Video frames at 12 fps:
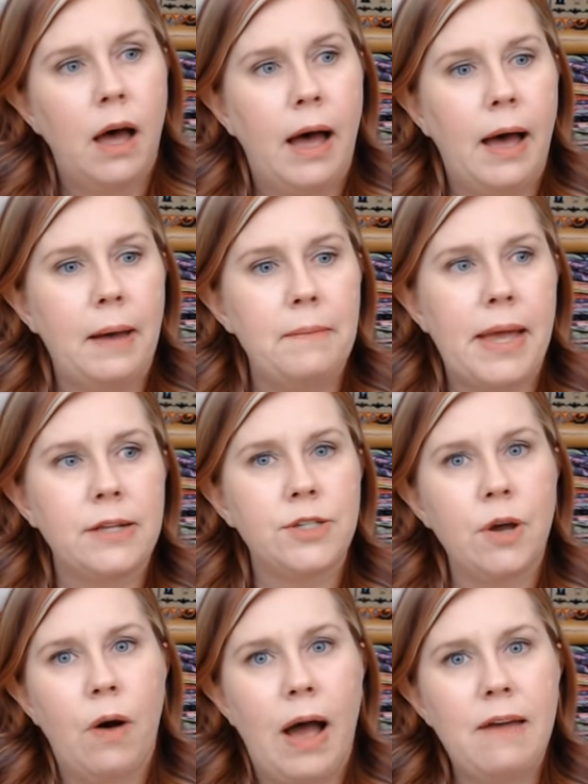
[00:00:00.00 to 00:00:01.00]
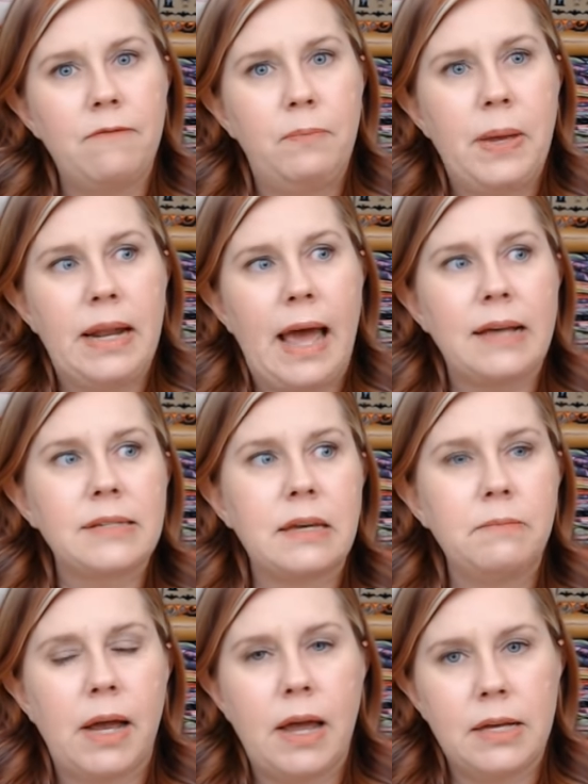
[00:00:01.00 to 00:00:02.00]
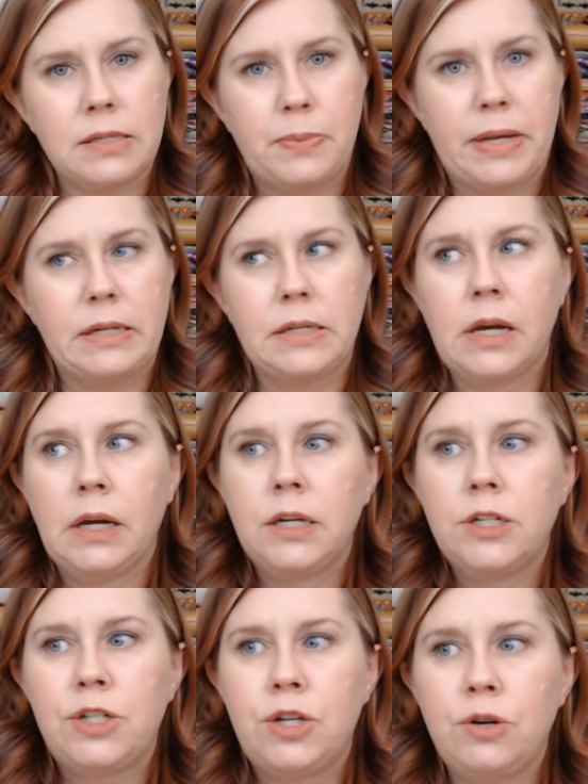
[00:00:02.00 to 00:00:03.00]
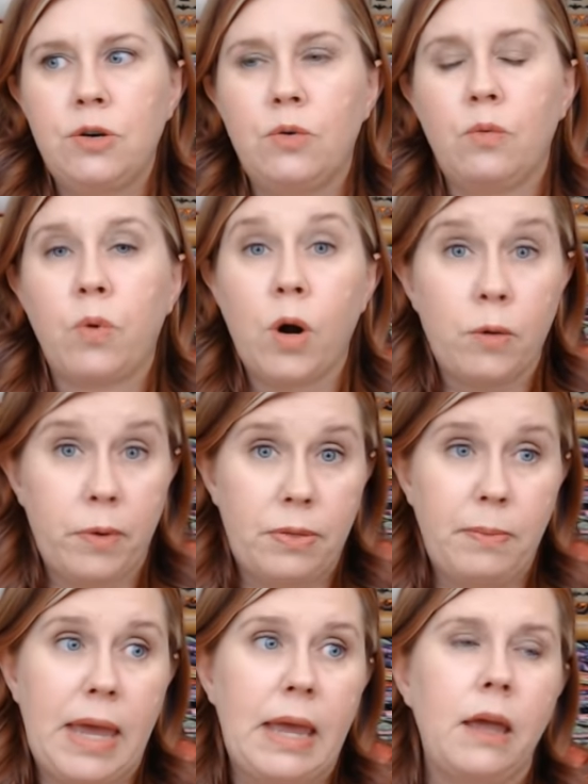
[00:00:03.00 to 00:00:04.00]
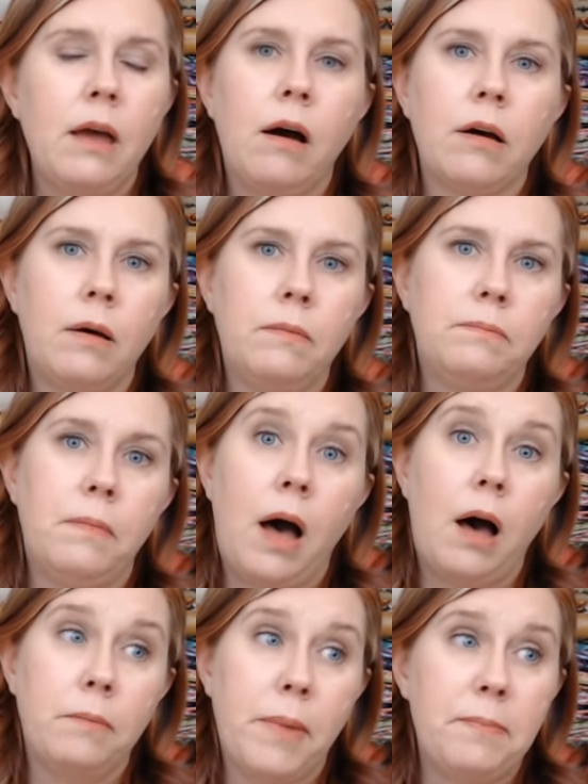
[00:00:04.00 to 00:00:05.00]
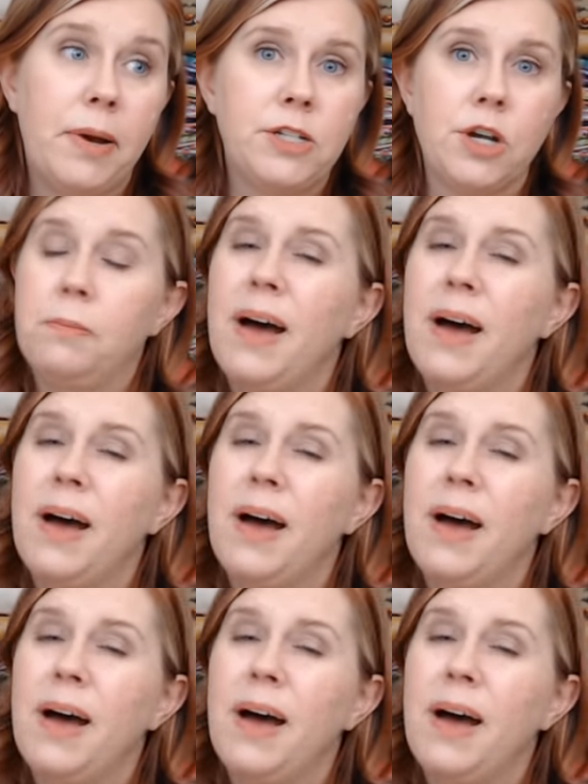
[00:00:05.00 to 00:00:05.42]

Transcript: Um, and so I've been asking my husband to work with me on, on my budget.